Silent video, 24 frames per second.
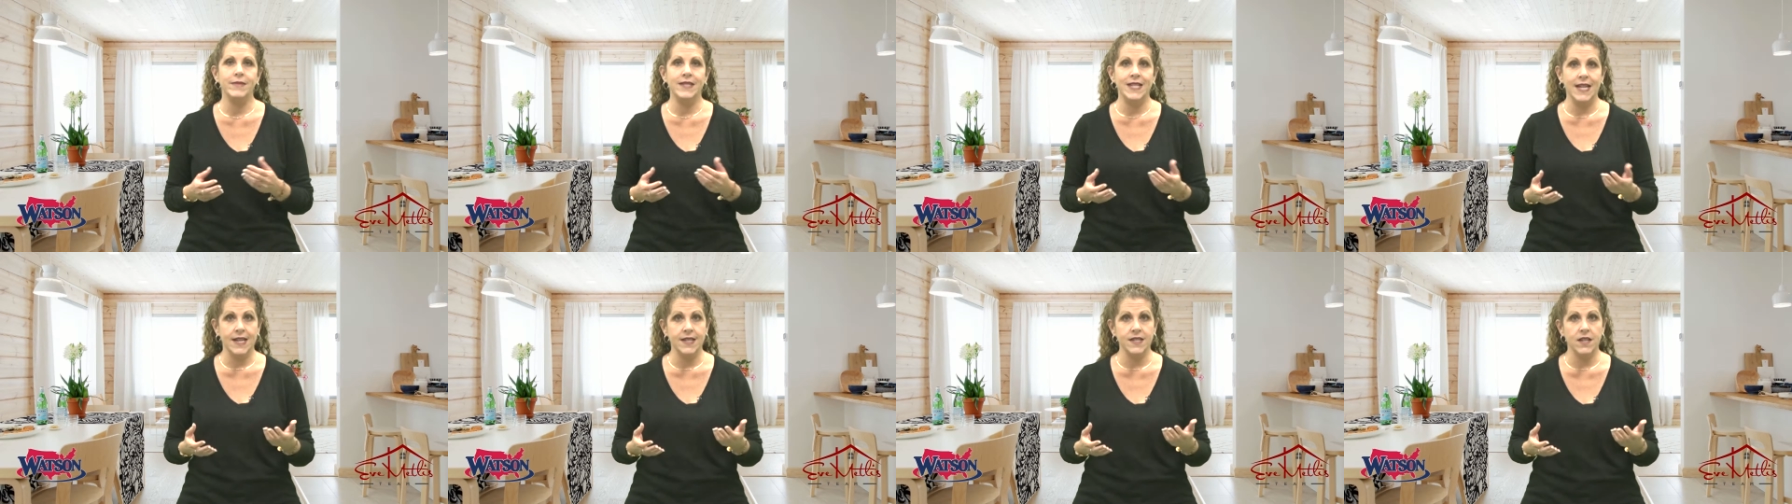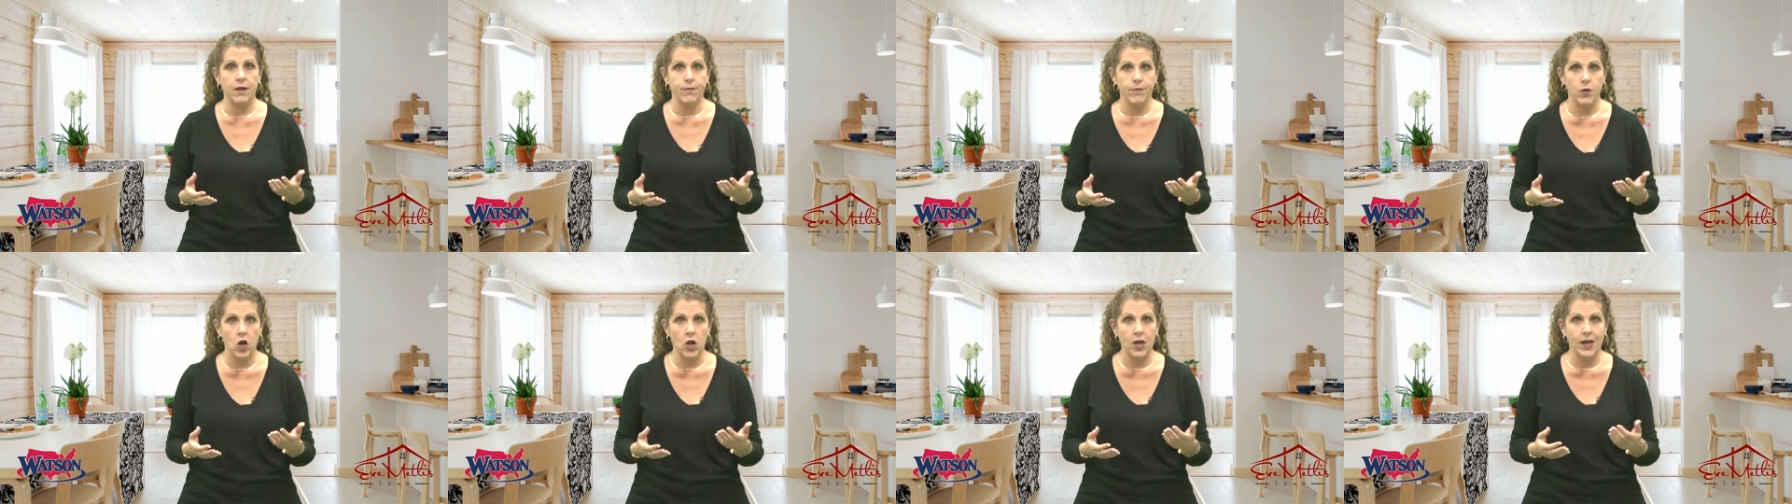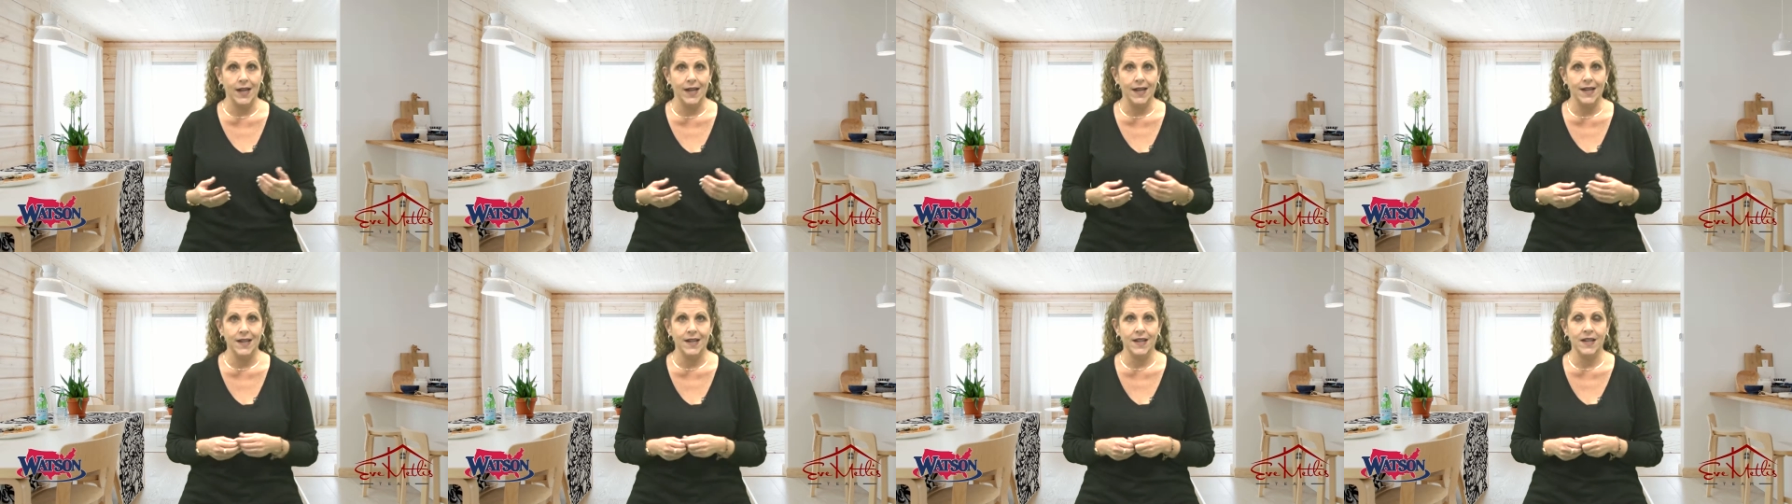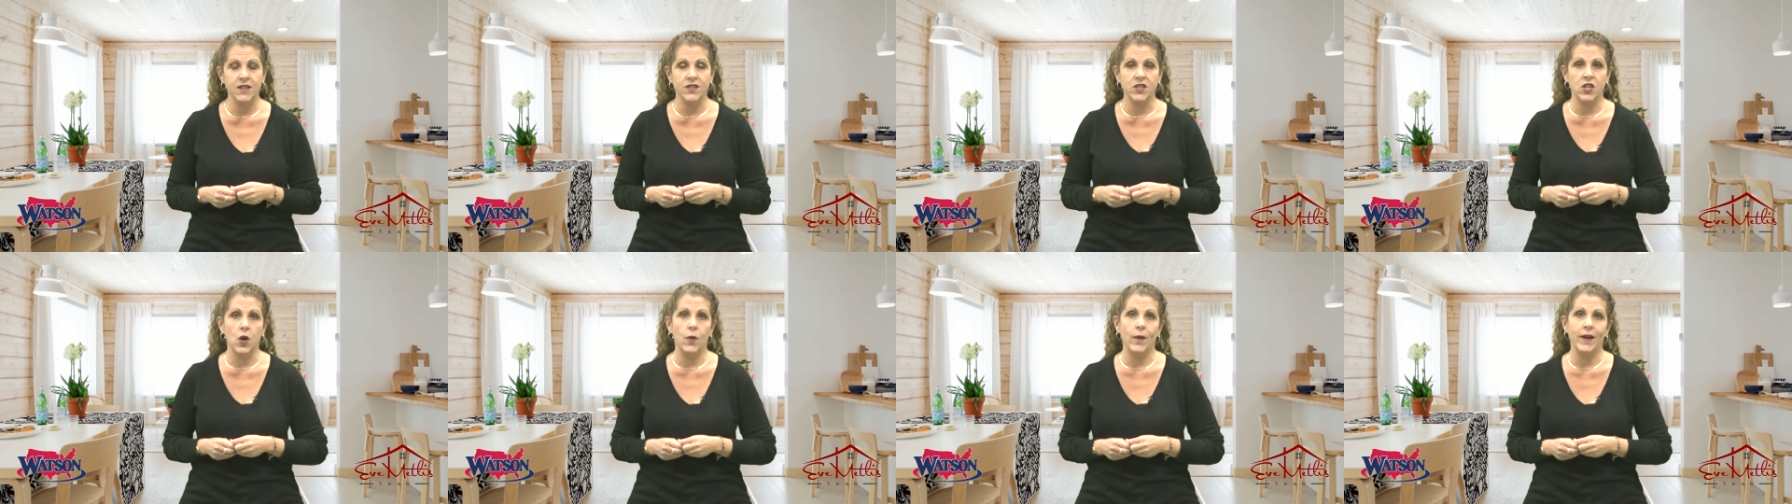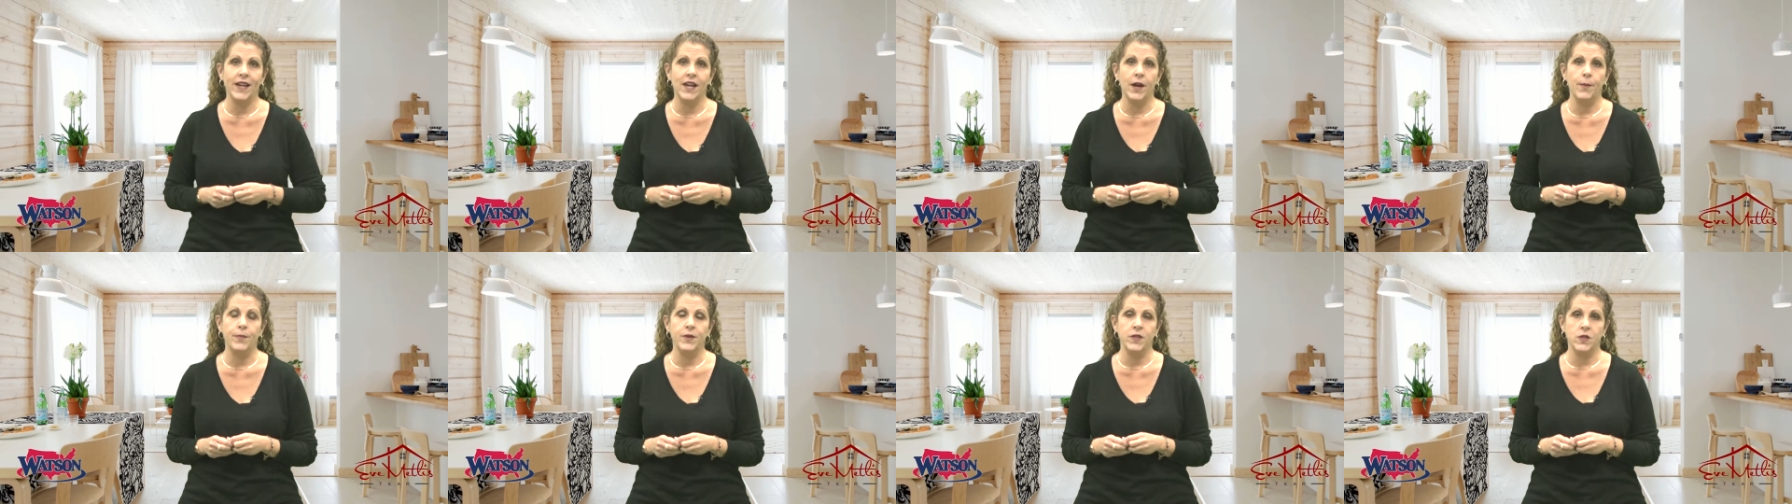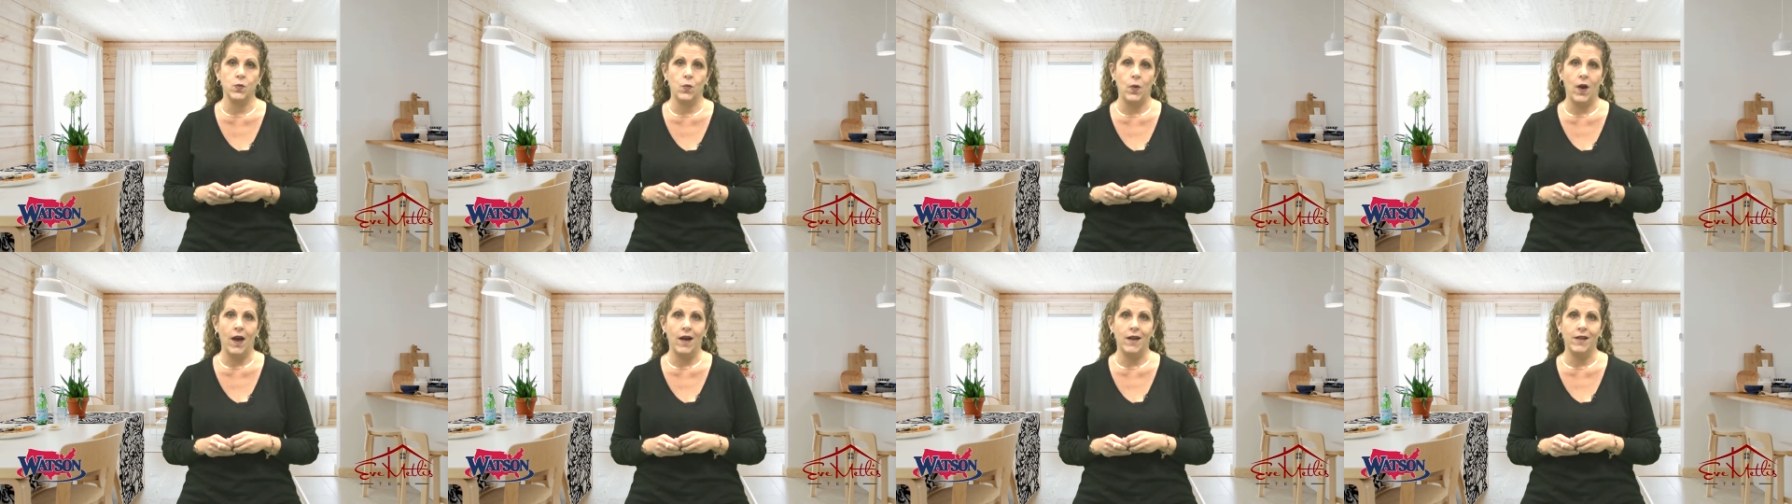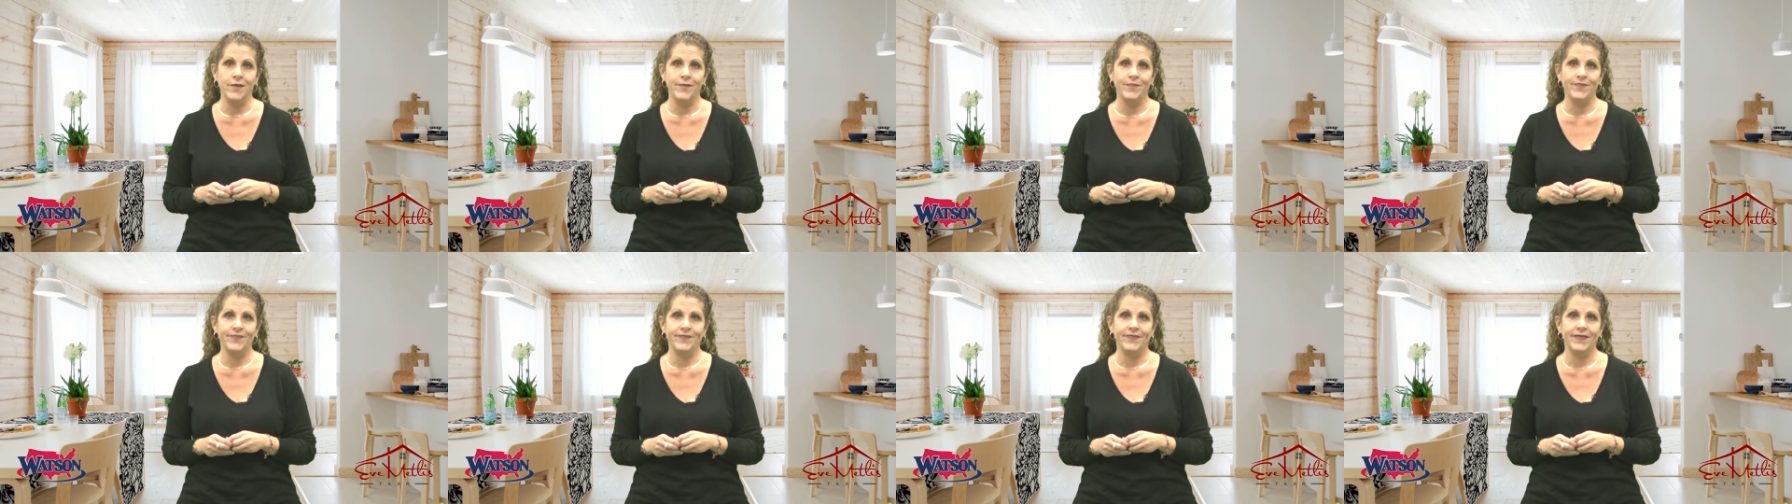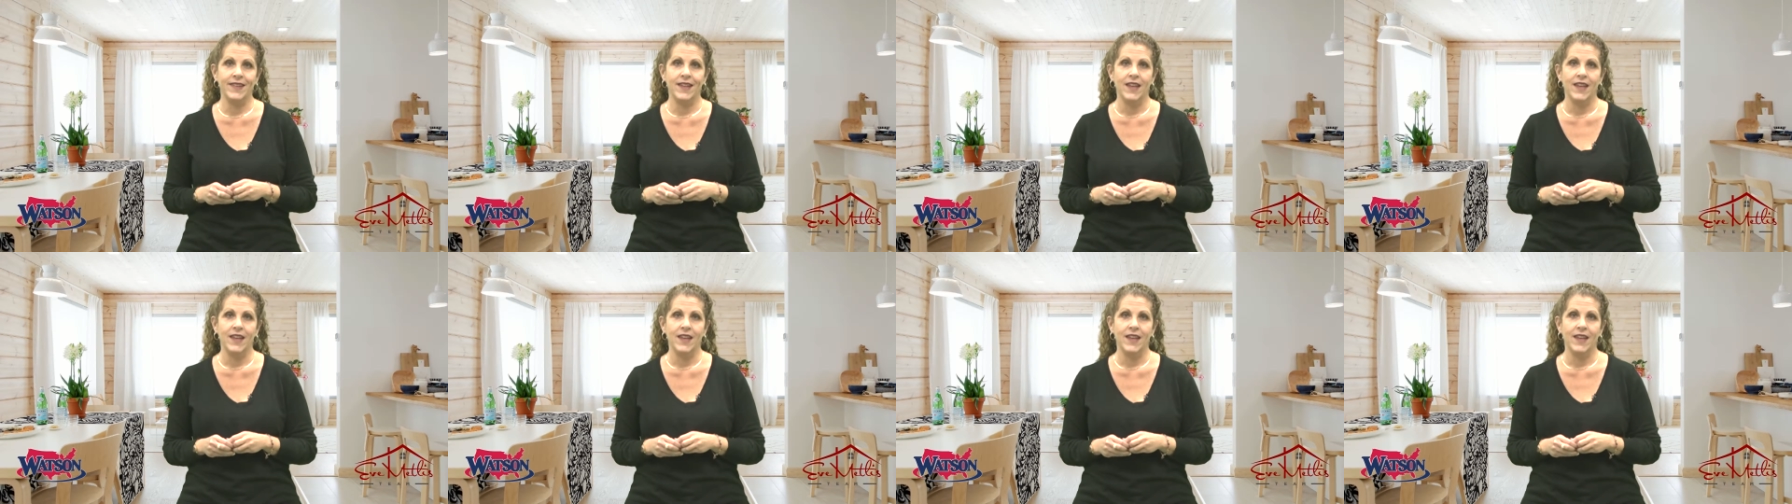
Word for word: days on market, is going up as well.